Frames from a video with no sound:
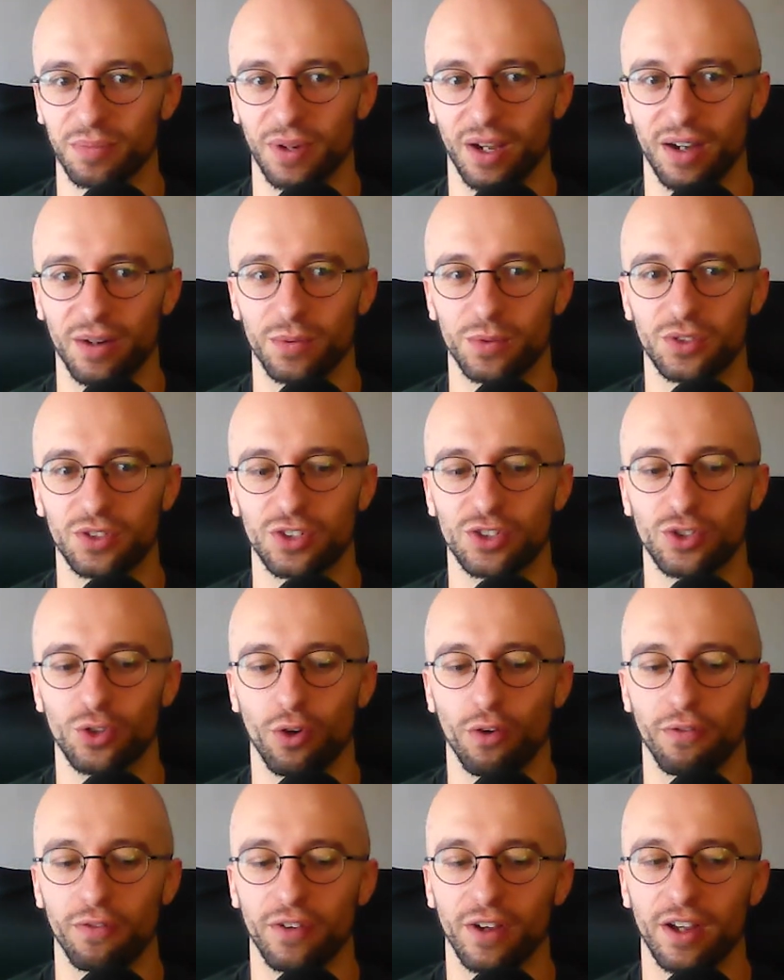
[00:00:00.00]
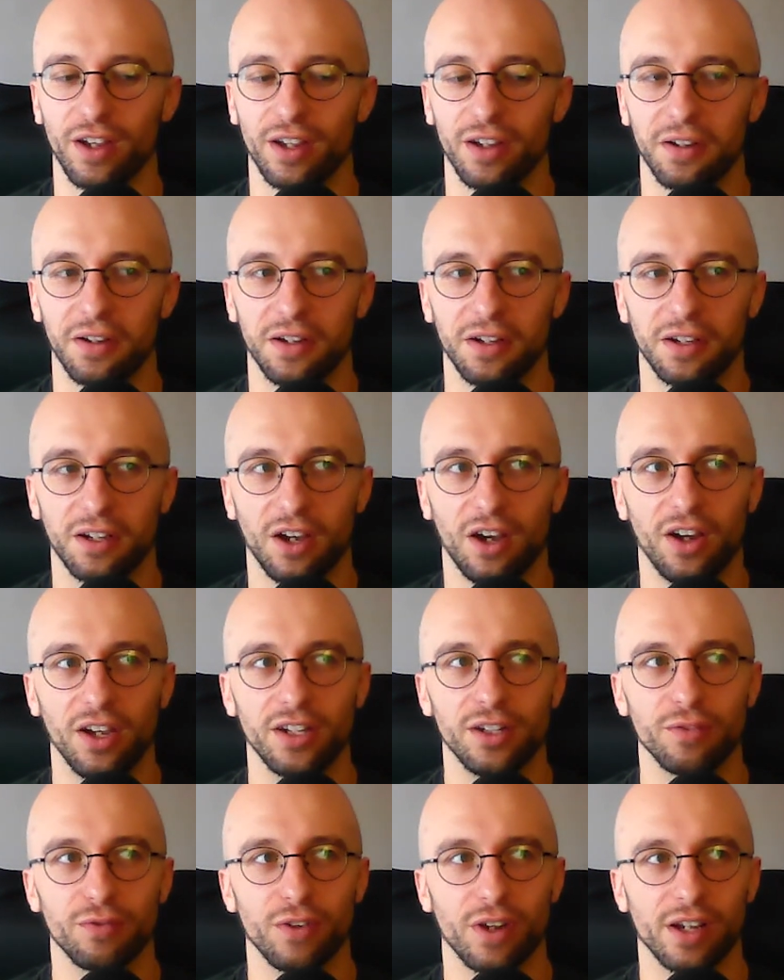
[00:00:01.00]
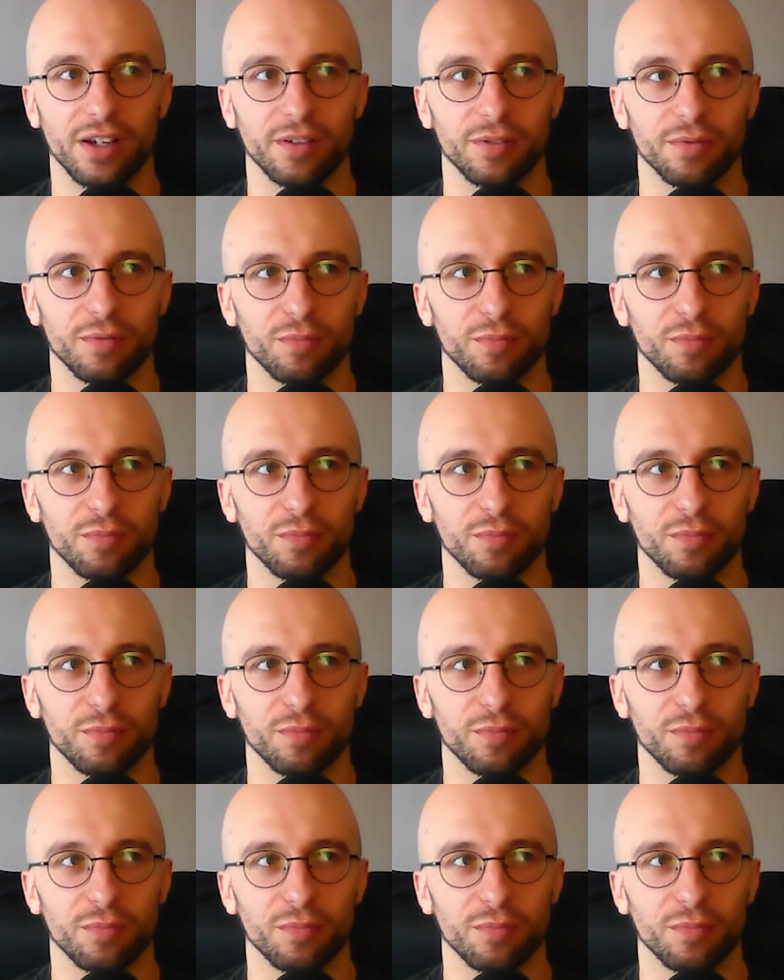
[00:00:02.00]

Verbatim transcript: I was just sort of kind of like